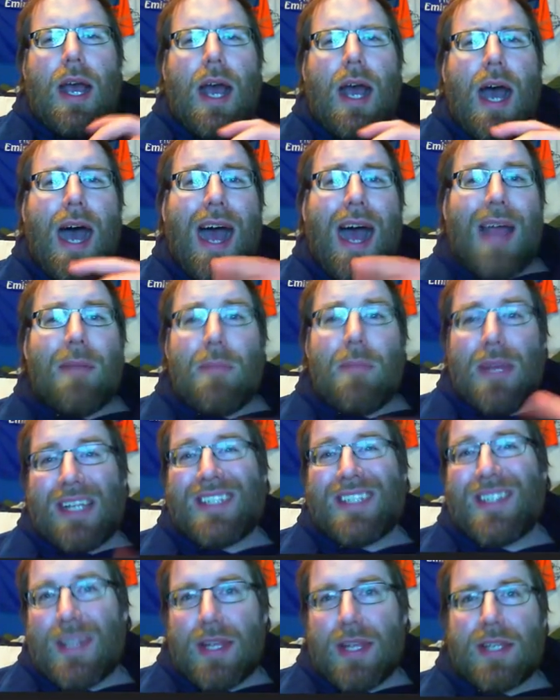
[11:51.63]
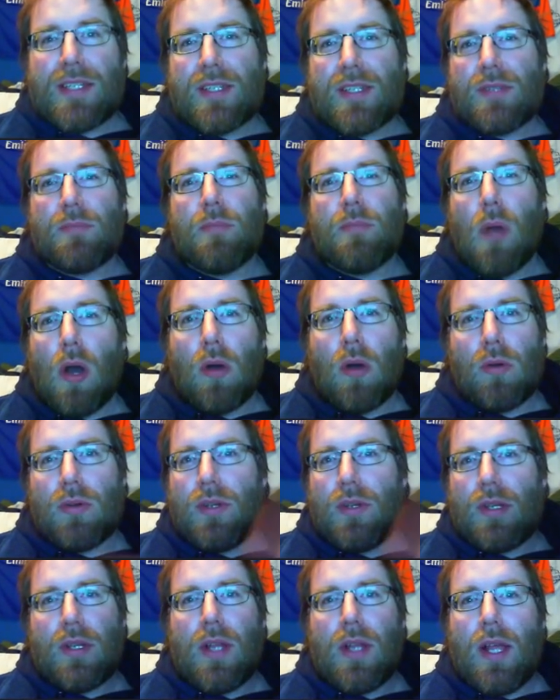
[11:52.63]
I missed this boat.
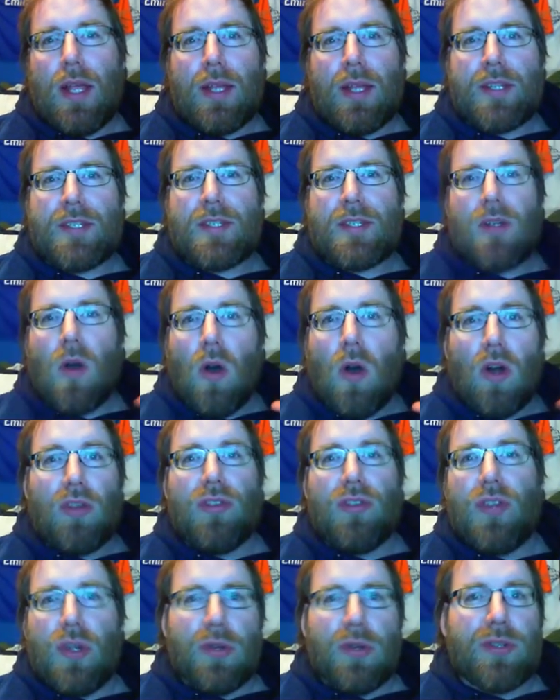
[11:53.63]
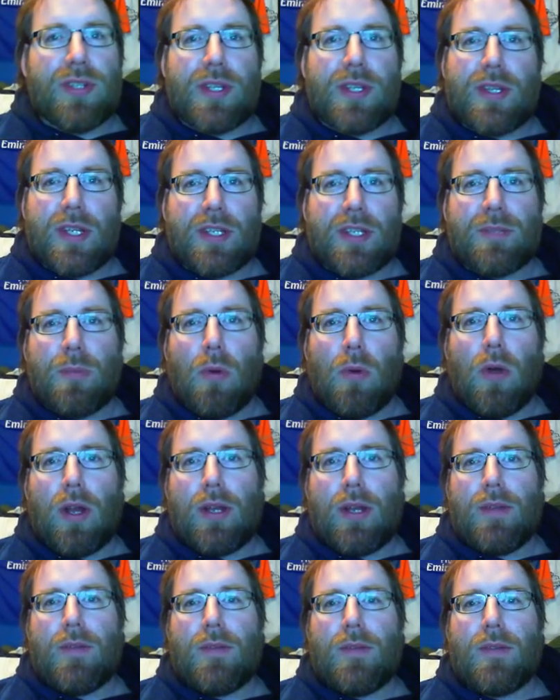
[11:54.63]
It's old news at this
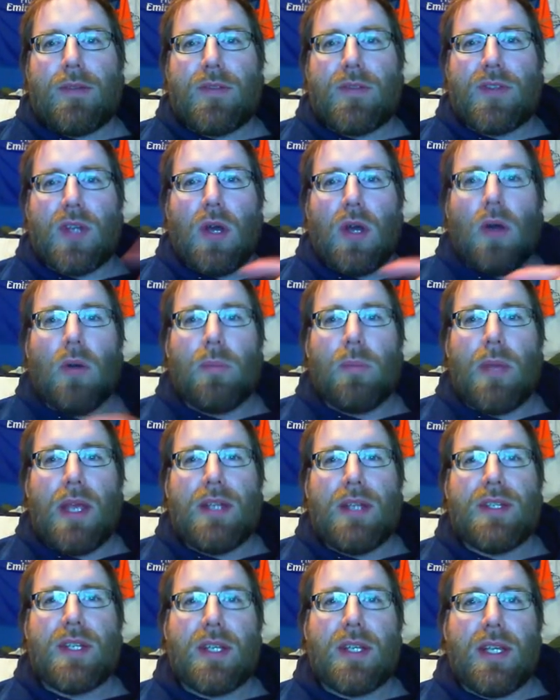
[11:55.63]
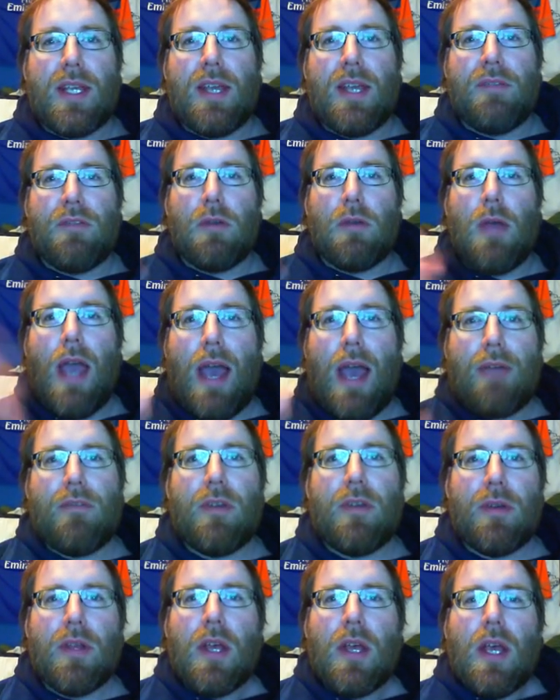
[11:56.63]
point. So basically, if you
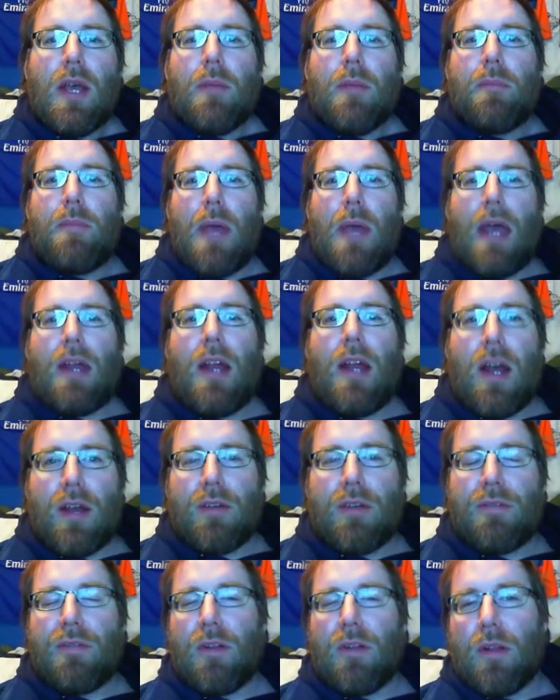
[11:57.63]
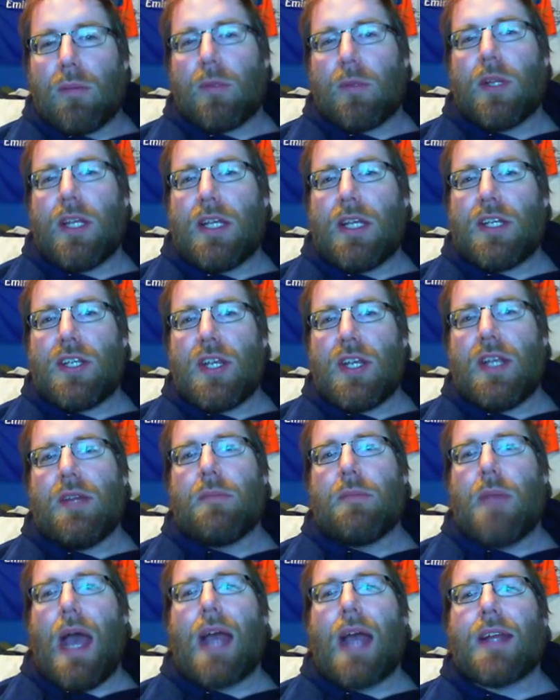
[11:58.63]
haven't bet on a Fulham clean sheet
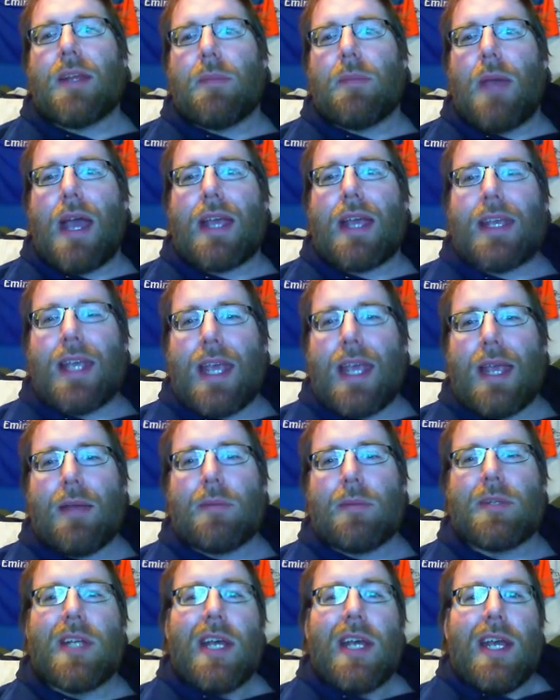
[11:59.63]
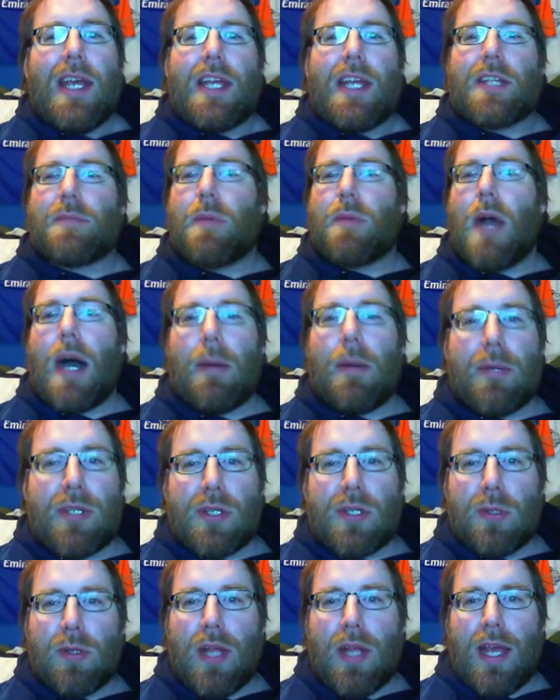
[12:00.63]
in back-to-back games, it's probably
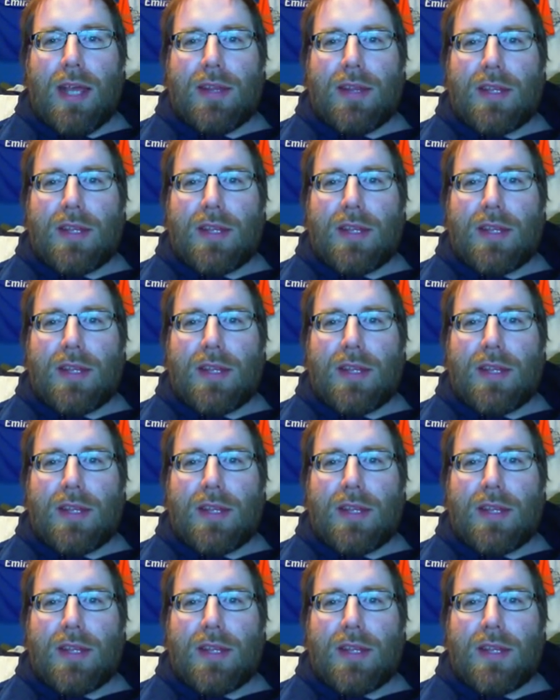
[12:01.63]
too late at